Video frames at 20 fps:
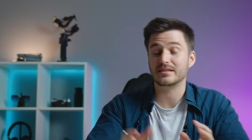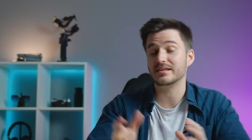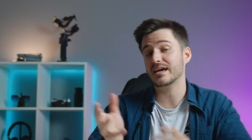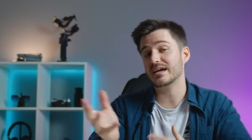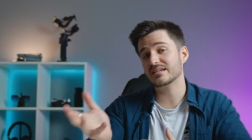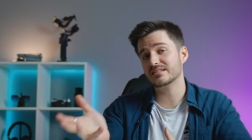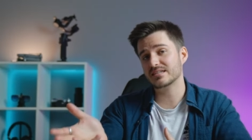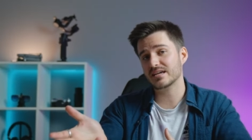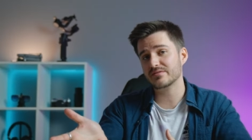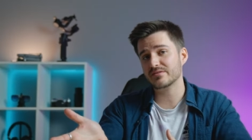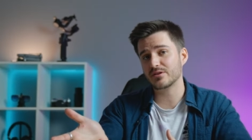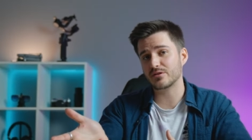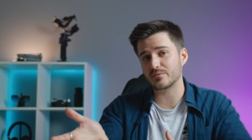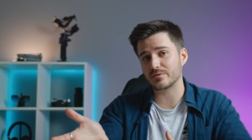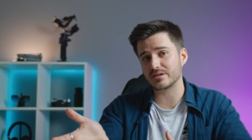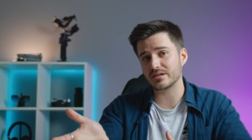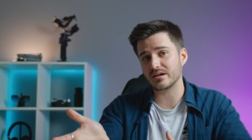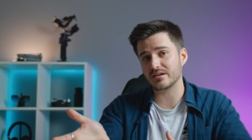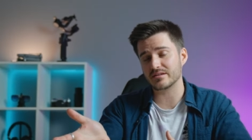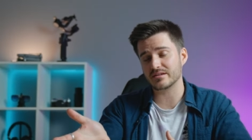The A7
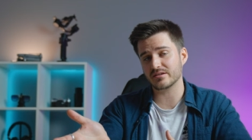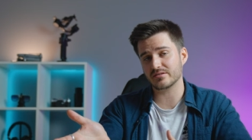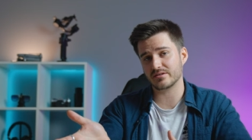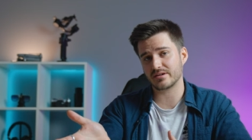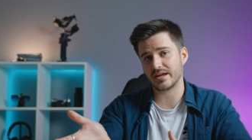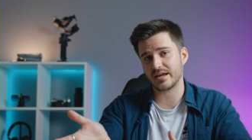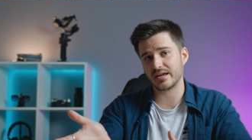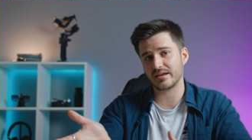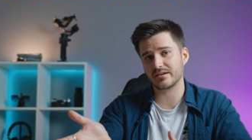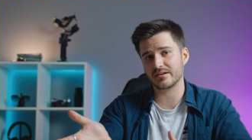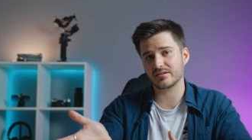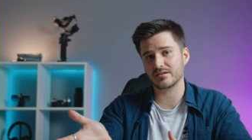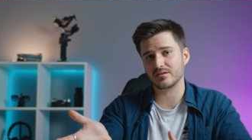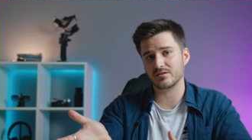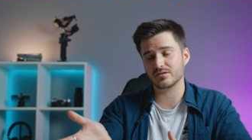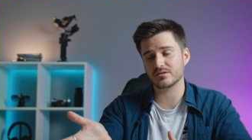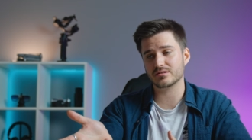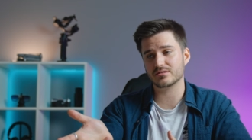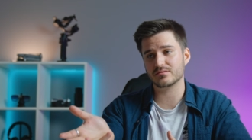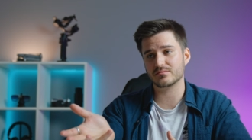III, on the other hand,
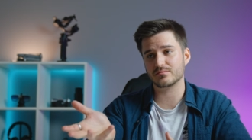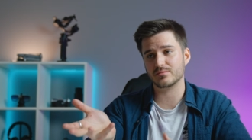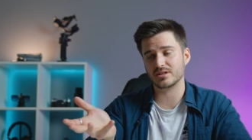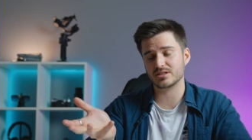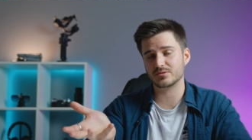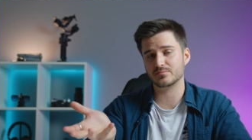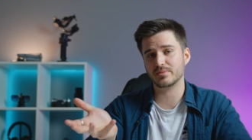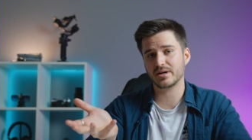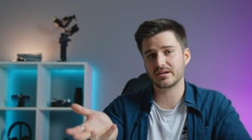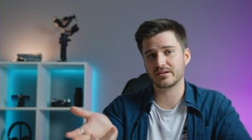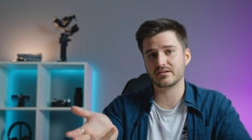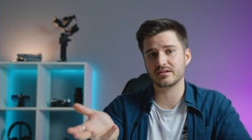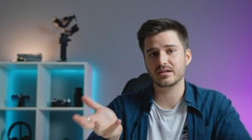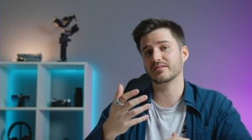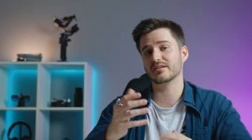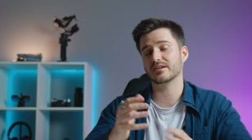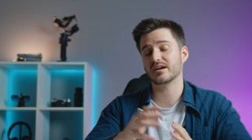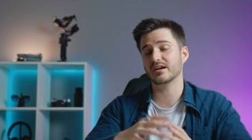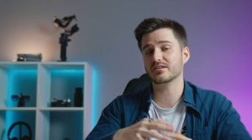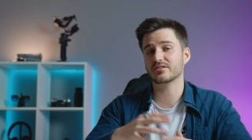looks much better.
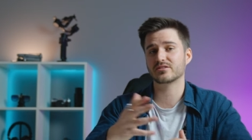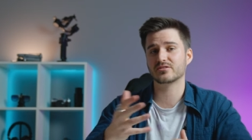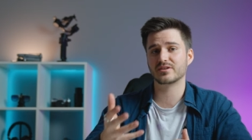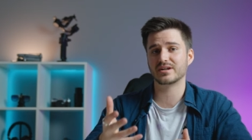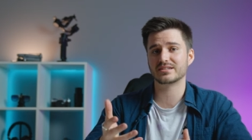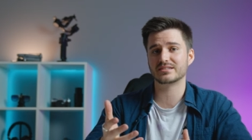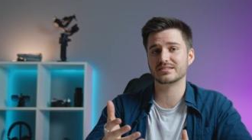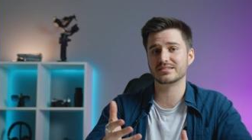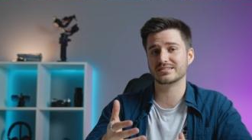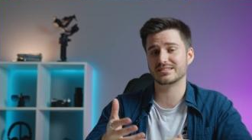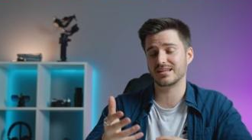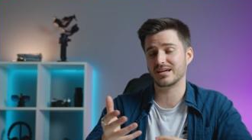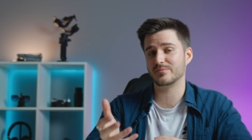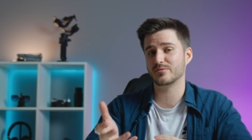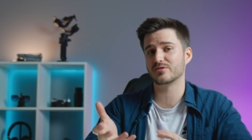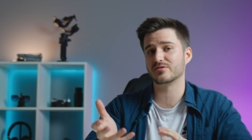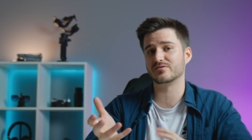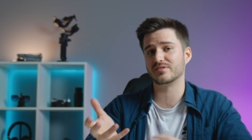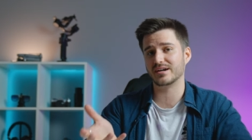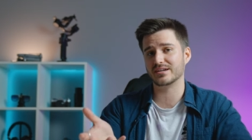The color correction is a lot
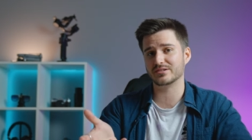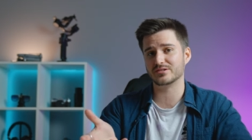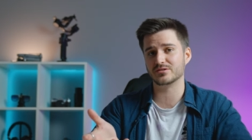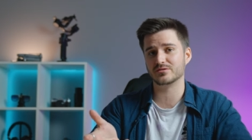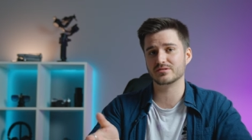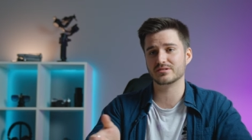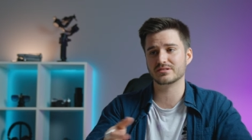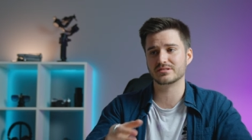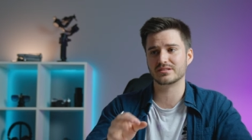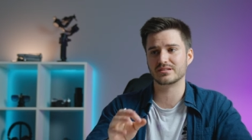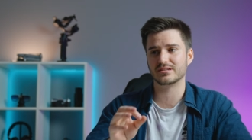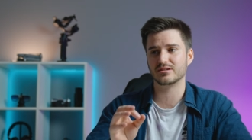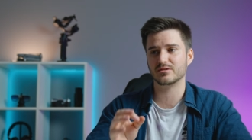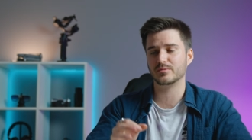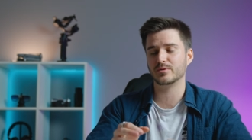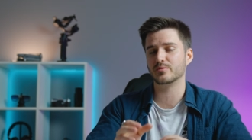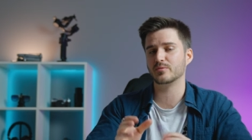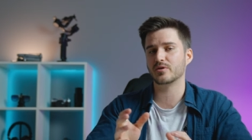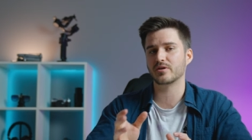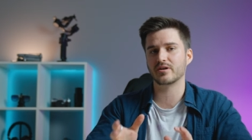more fine-tuned, It's a little
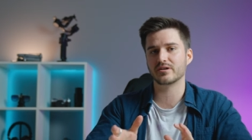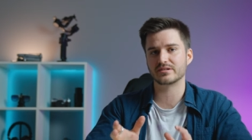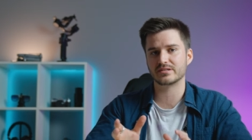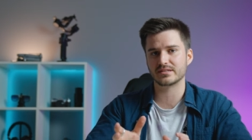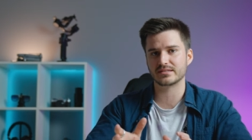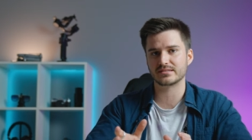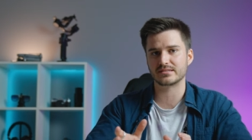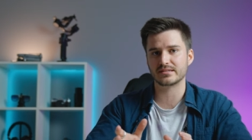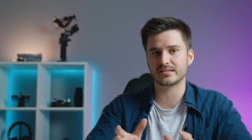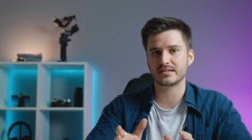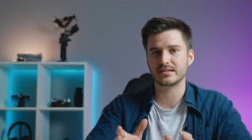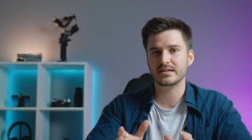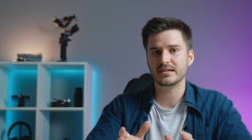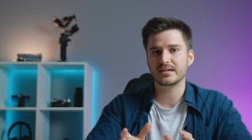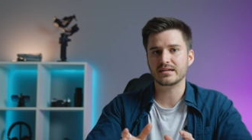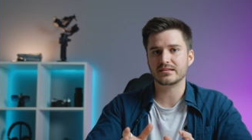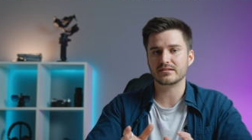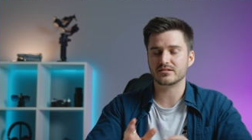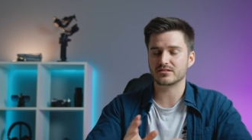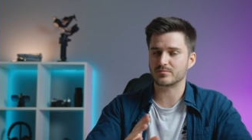bit more artistic.
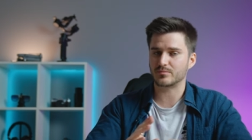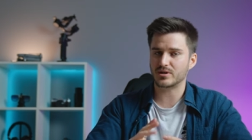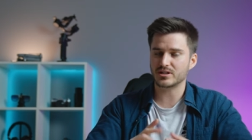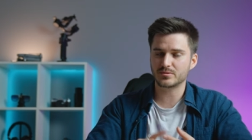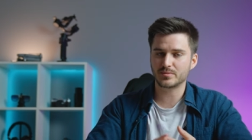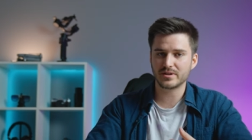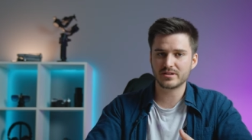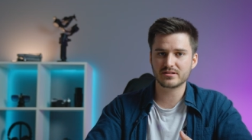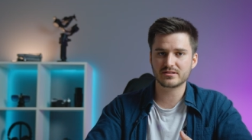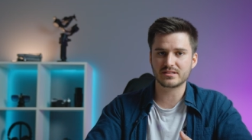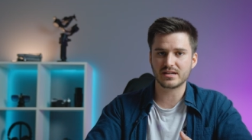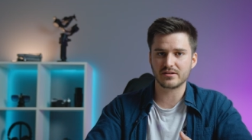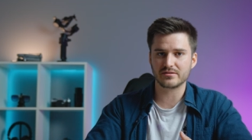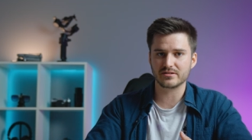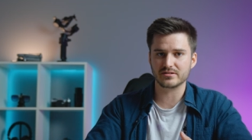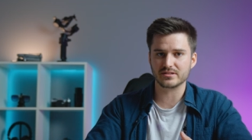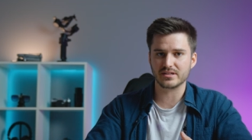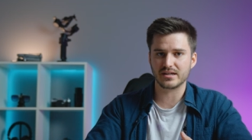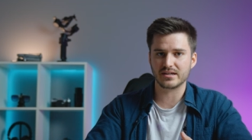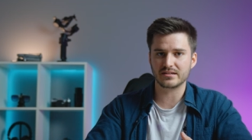There's much better sound
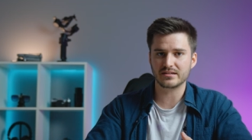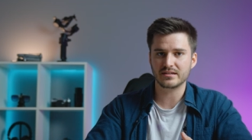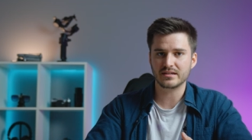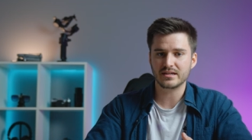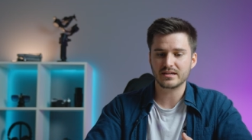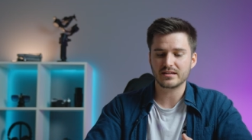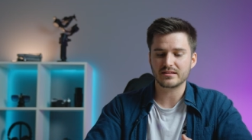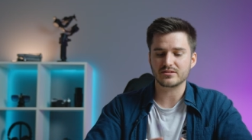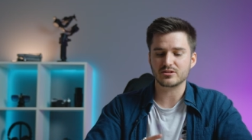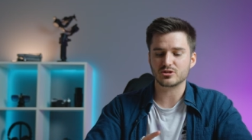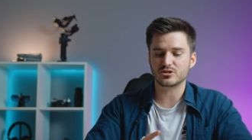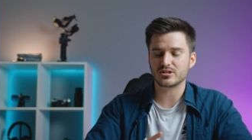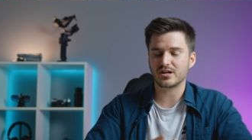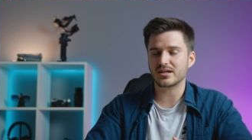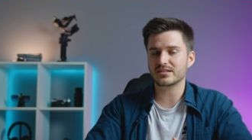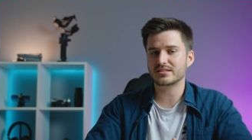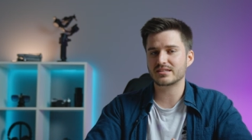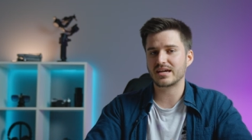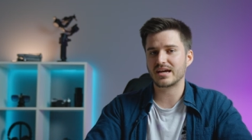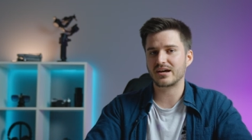design. The
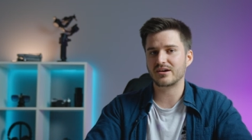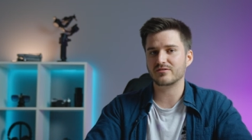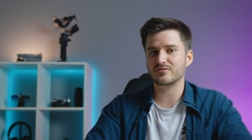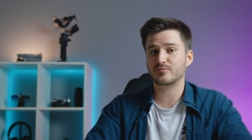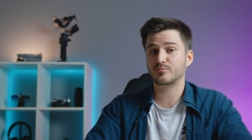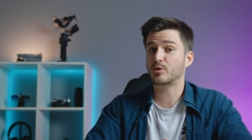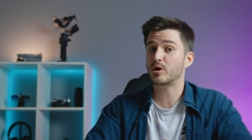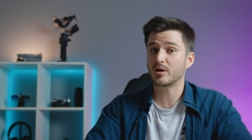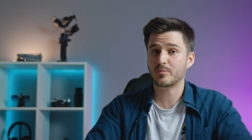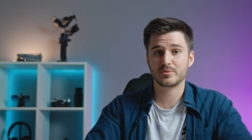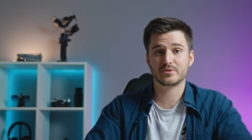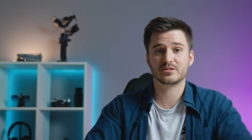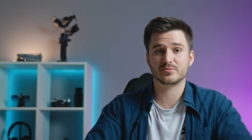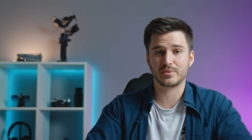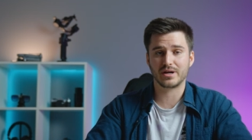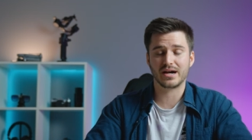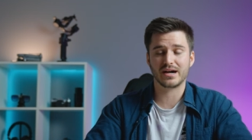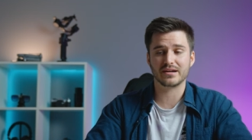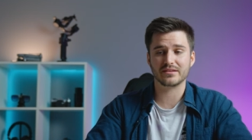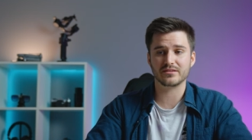shots have purpose
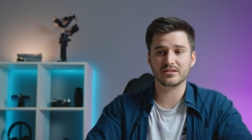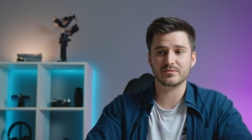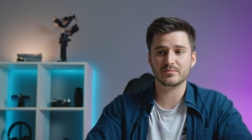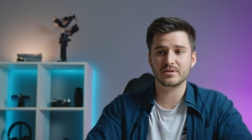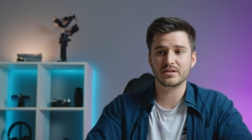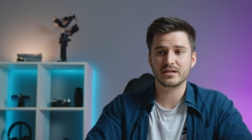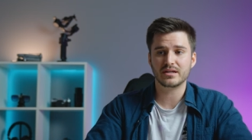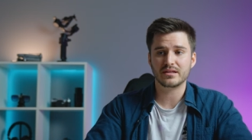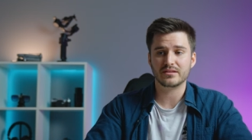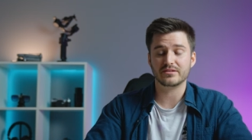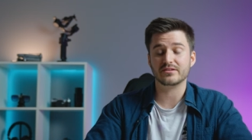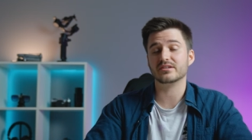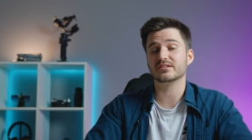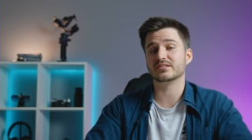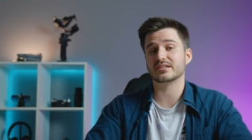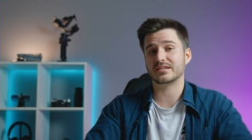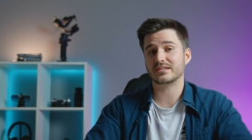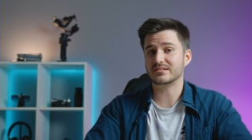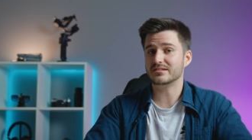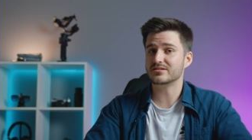behind them. There
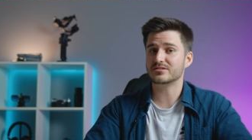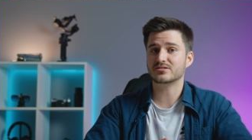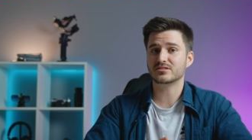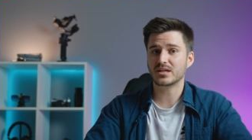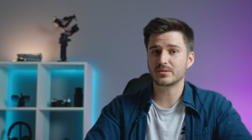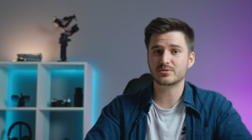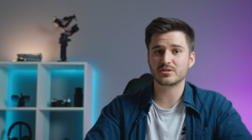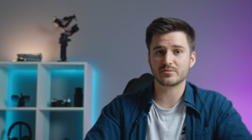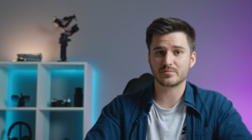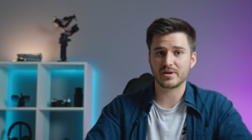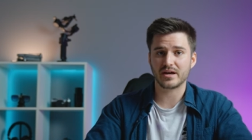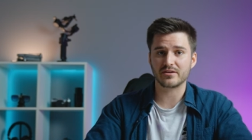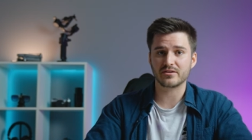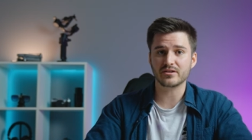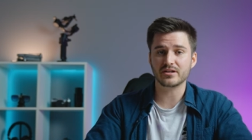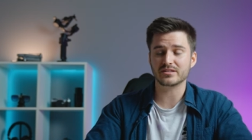is a clear subject matter.